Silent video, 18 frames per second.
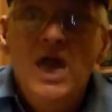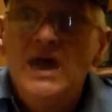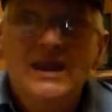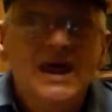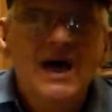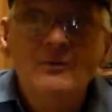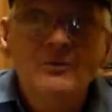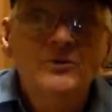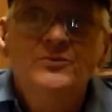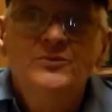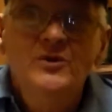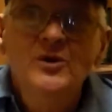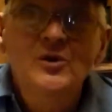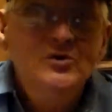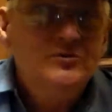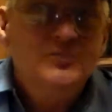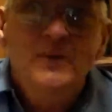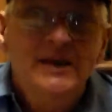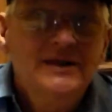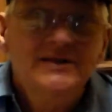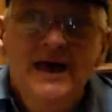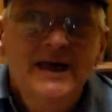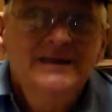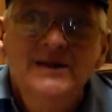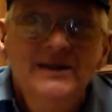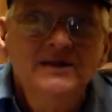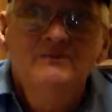And I refused because
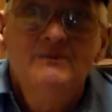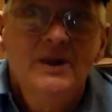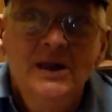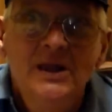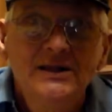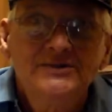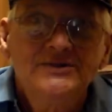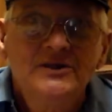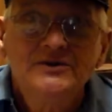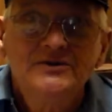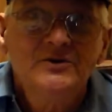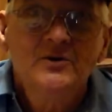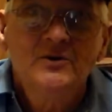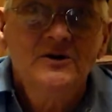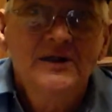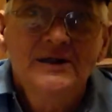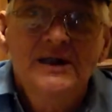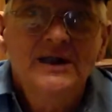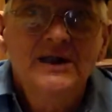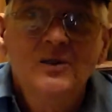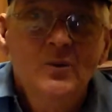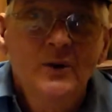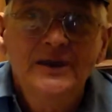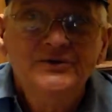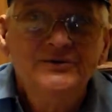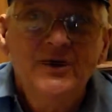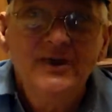I didn't molest this girl in any
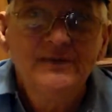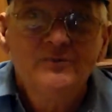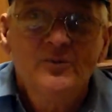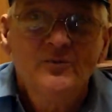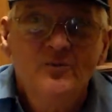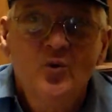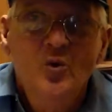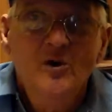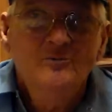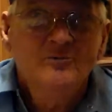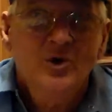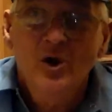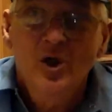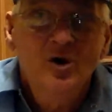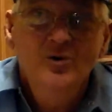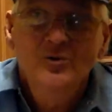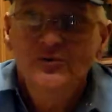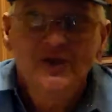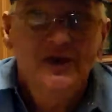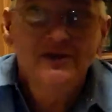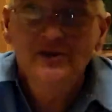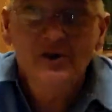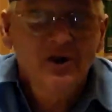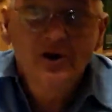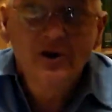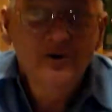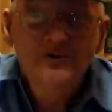way, shape, or form, clothed,
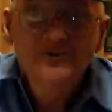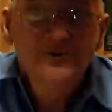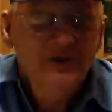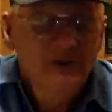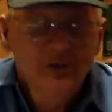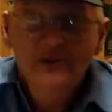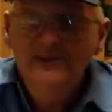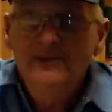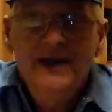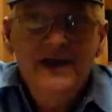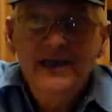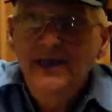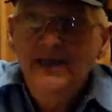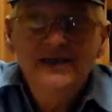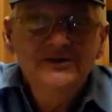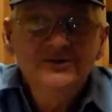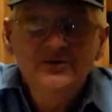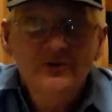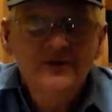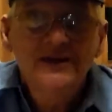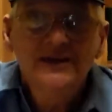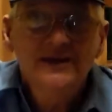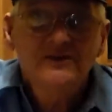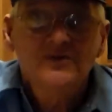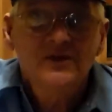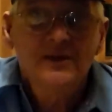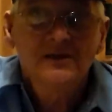unclothed, with my hands or
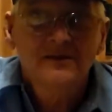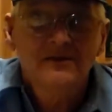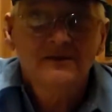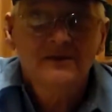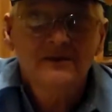anything.